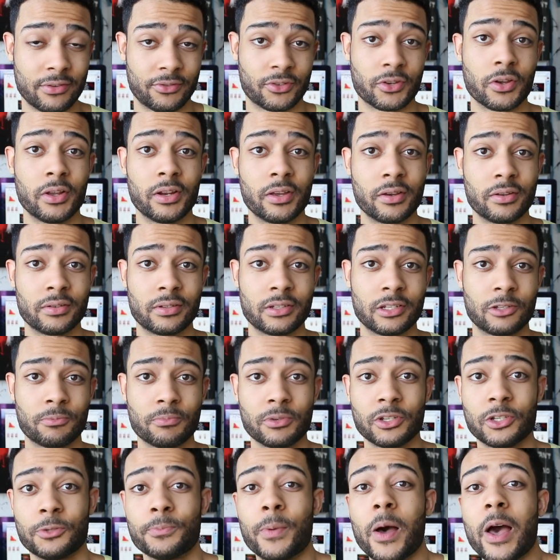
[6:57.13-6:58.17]
I have
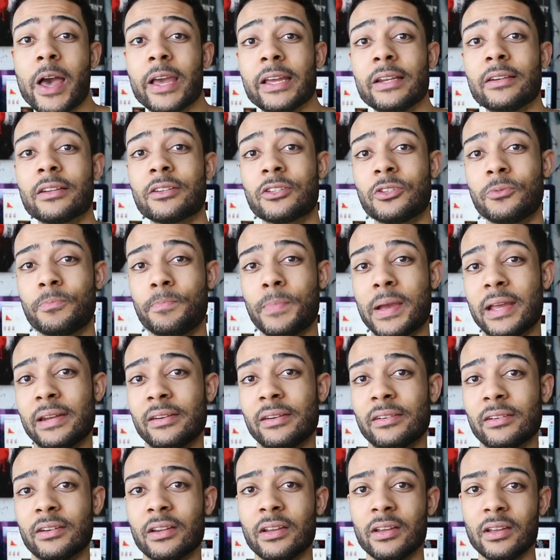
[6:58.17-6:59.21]
scoliosis. My spine doesn't
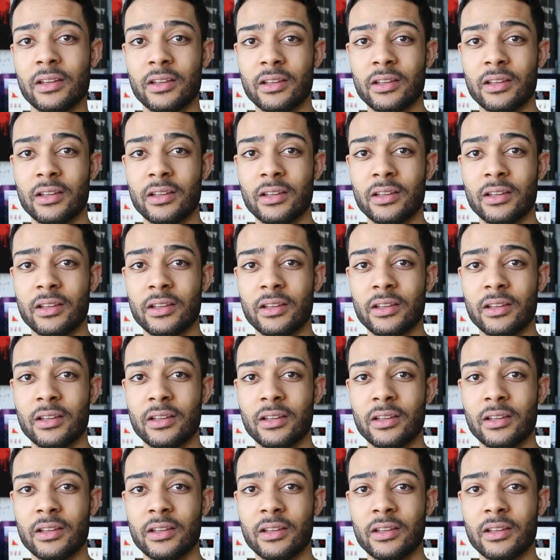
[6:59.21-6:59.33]
bend